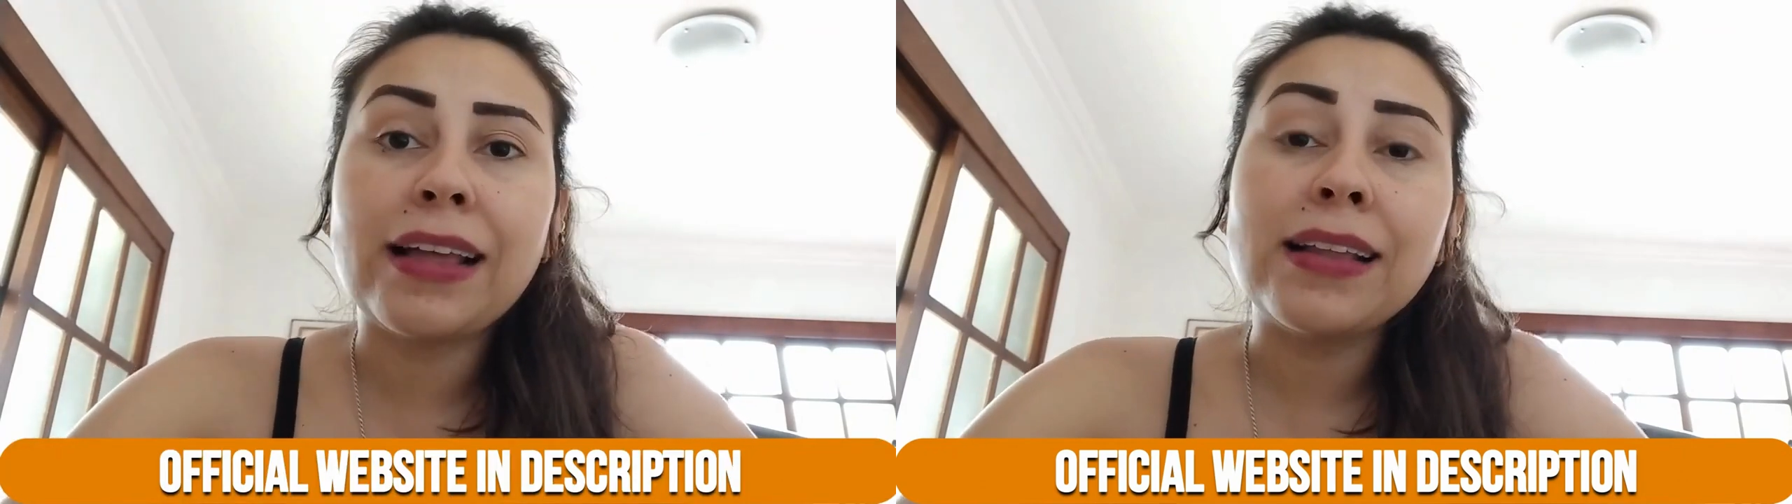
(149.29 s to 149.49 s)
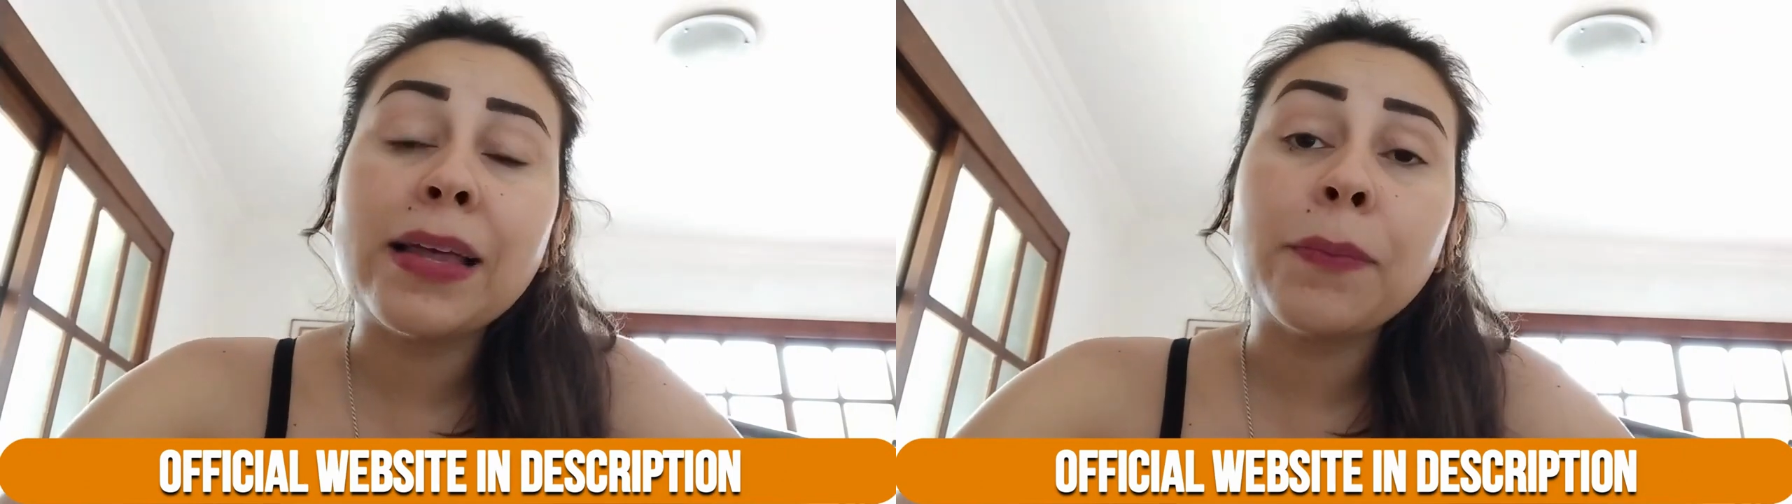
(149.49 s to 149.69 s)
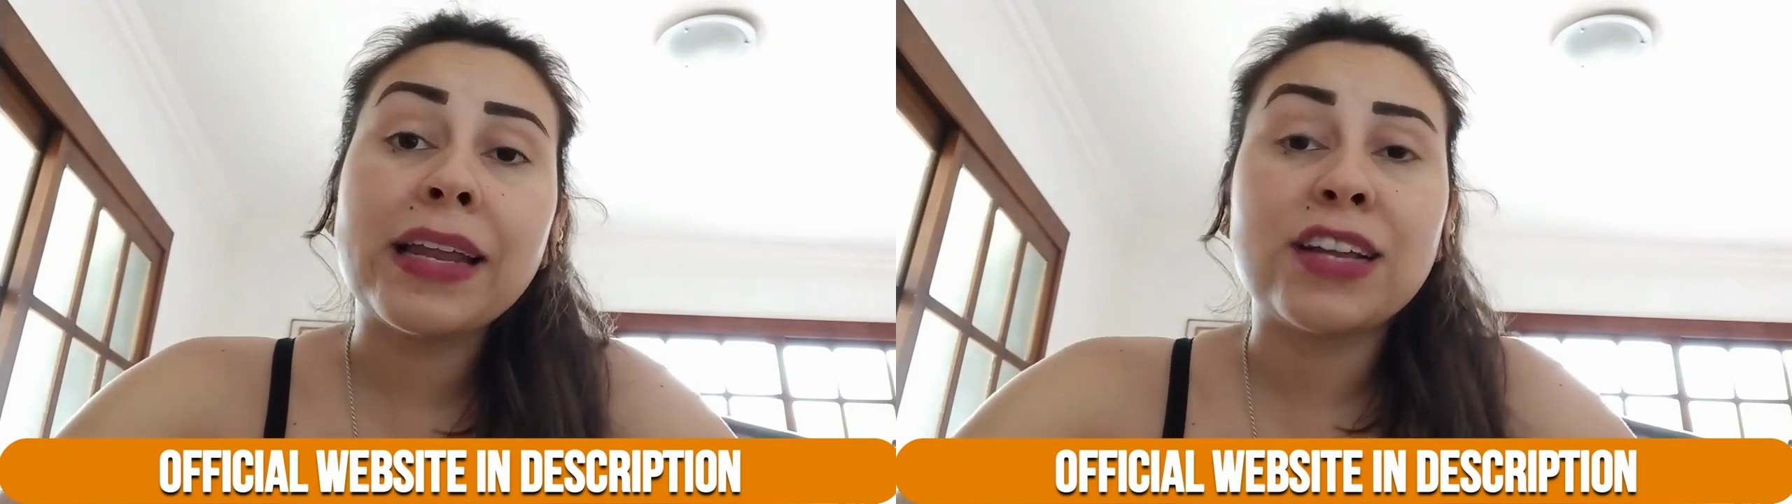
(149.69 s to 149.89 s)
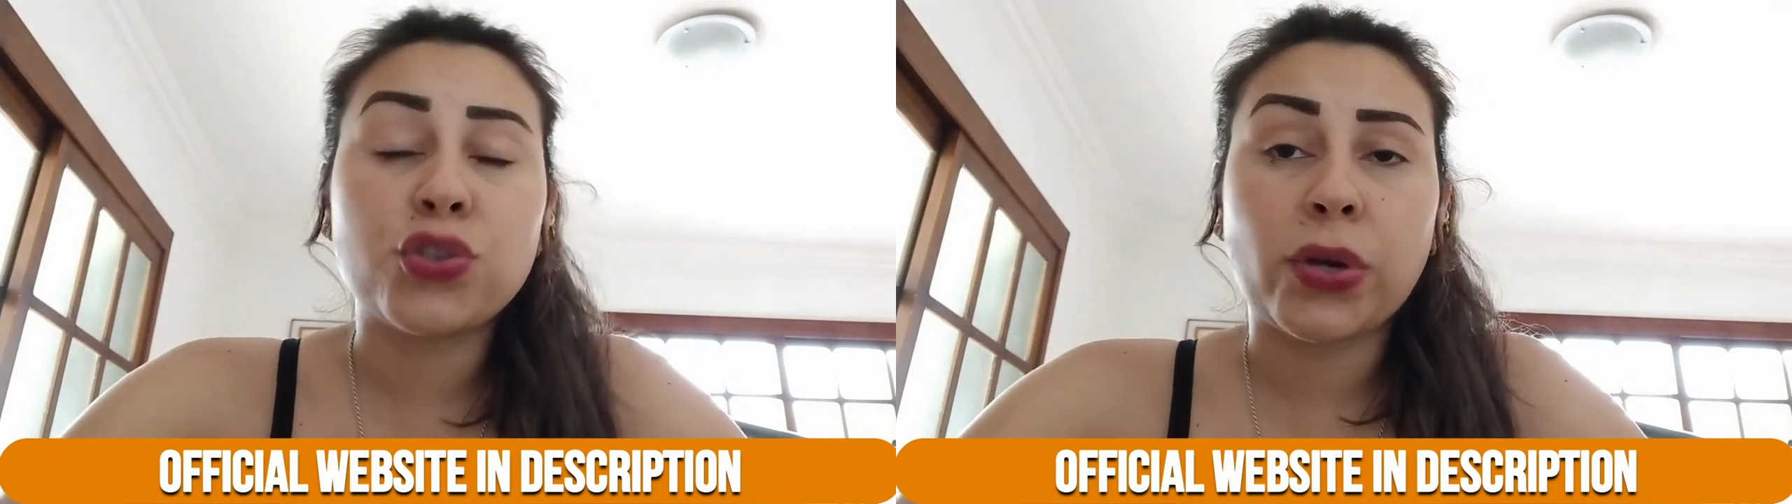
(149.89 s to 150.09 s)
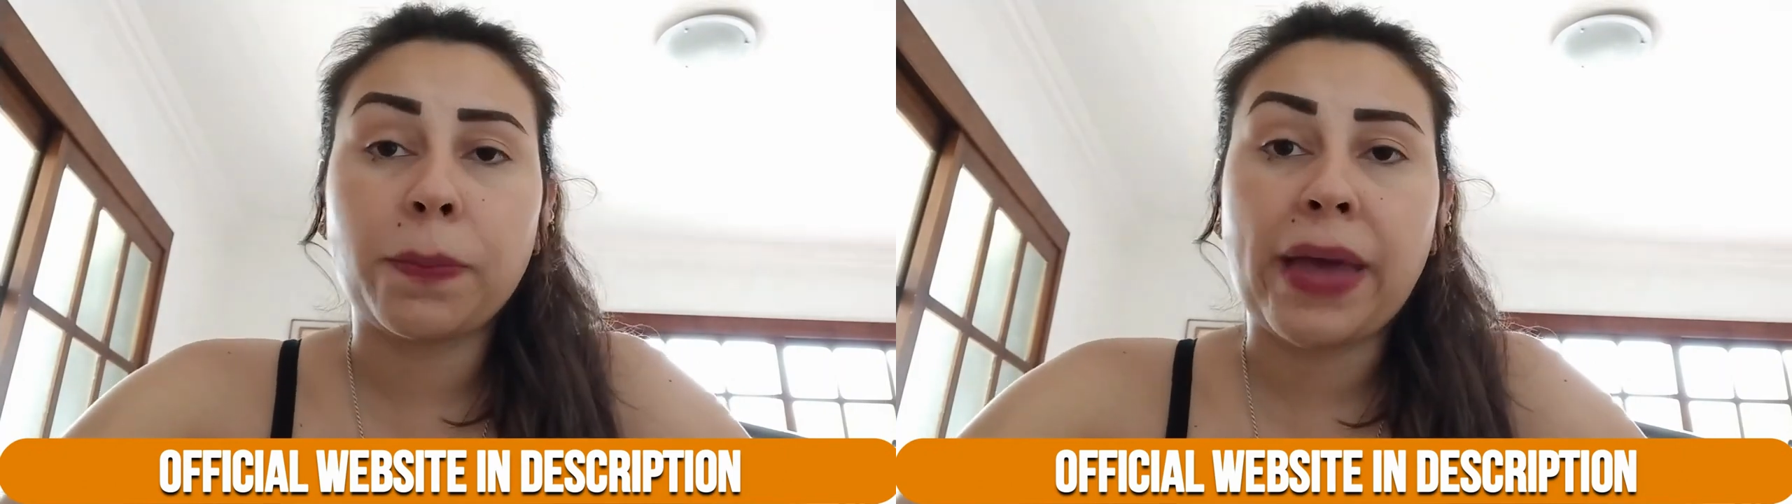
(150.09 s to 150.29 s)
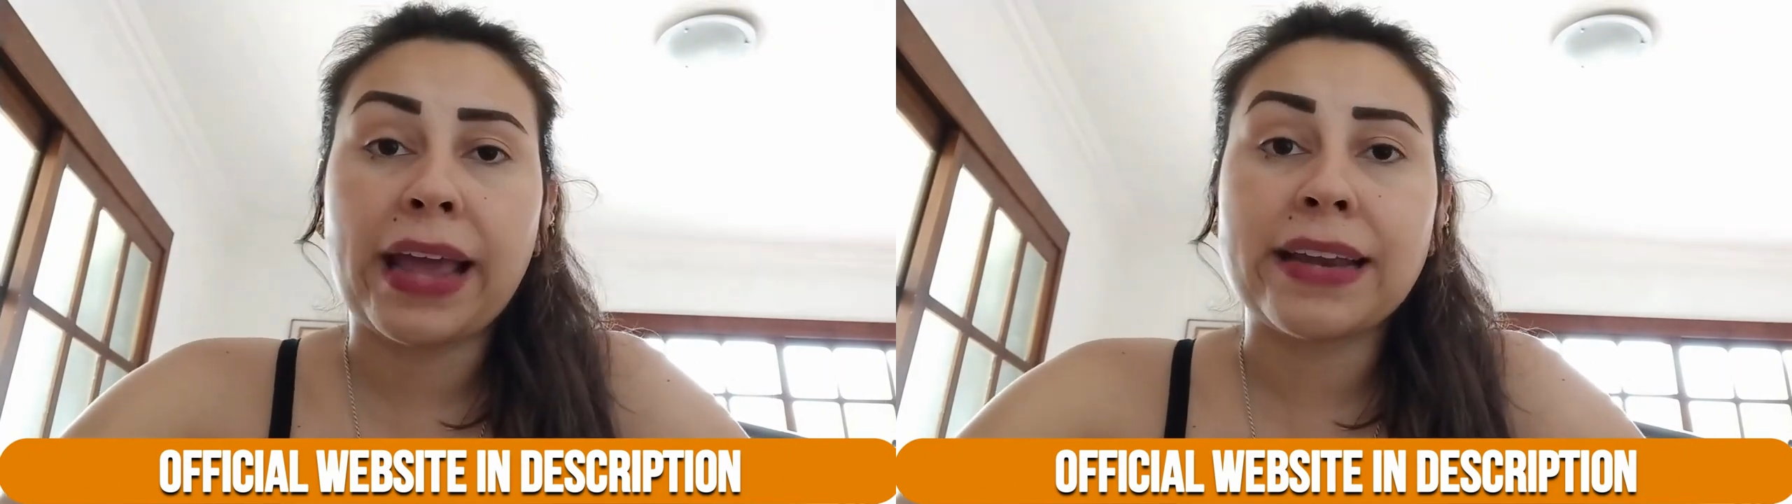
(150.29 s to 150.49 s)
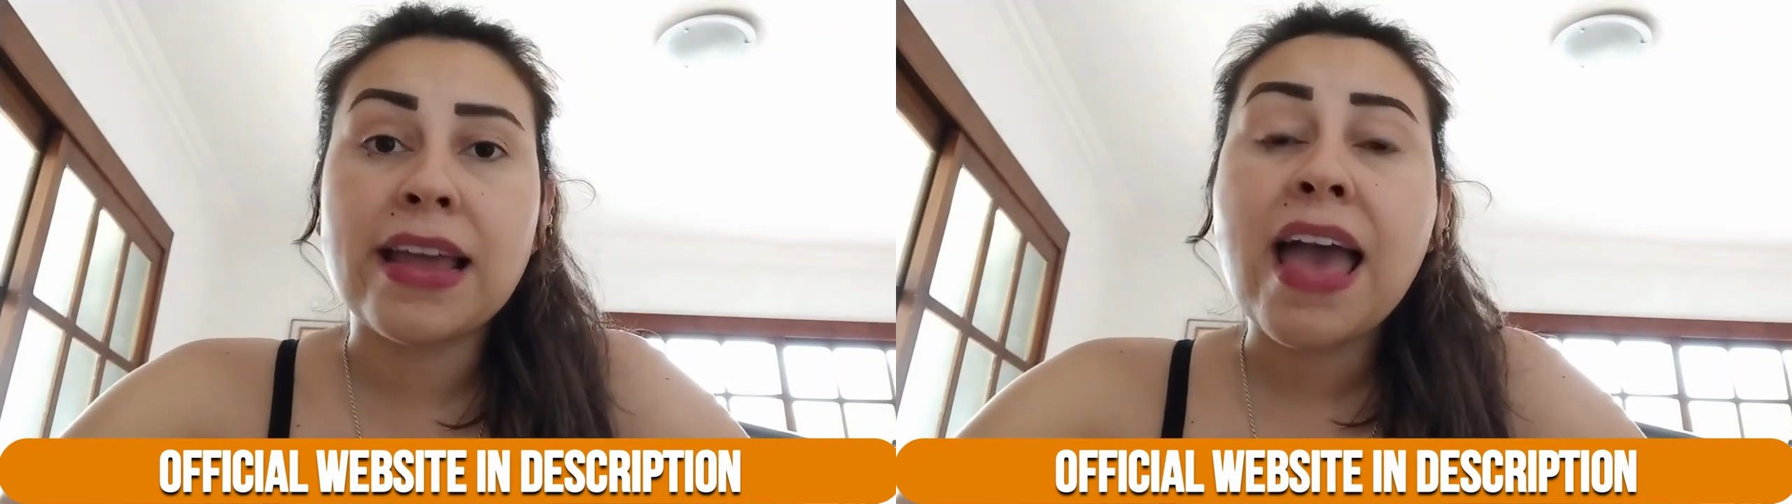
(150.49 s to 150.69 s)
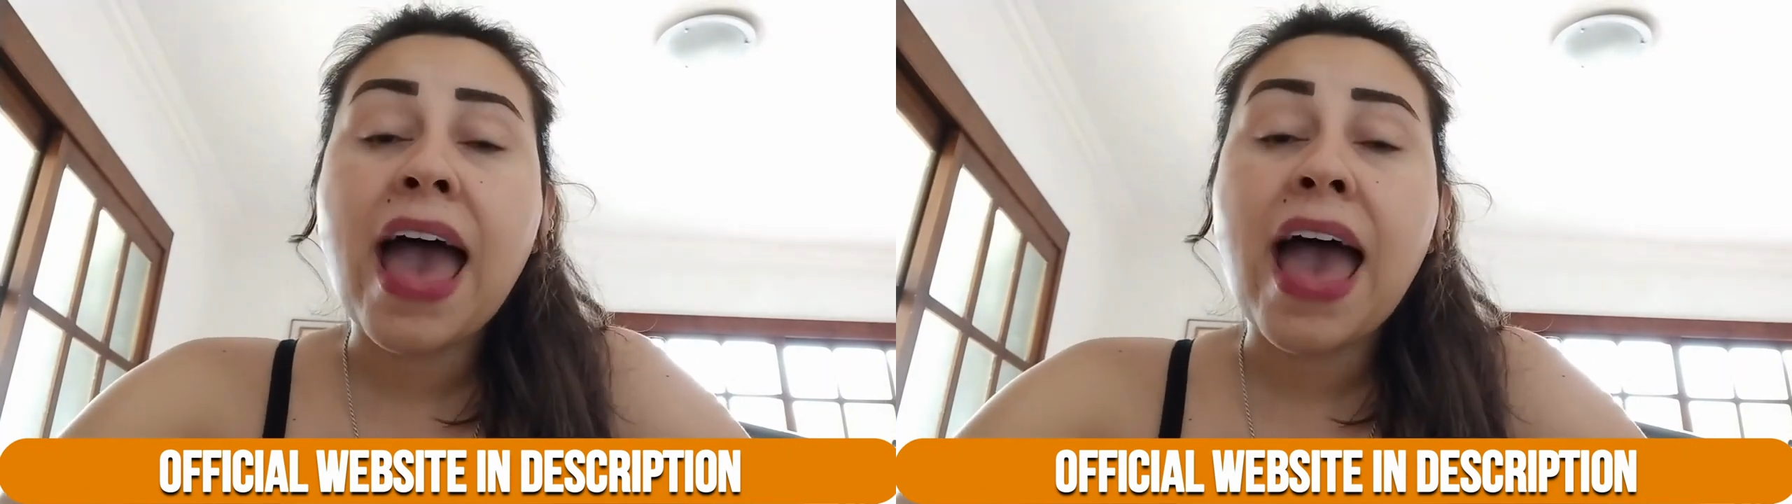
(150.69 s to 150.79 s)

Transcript: eliminate joint pain.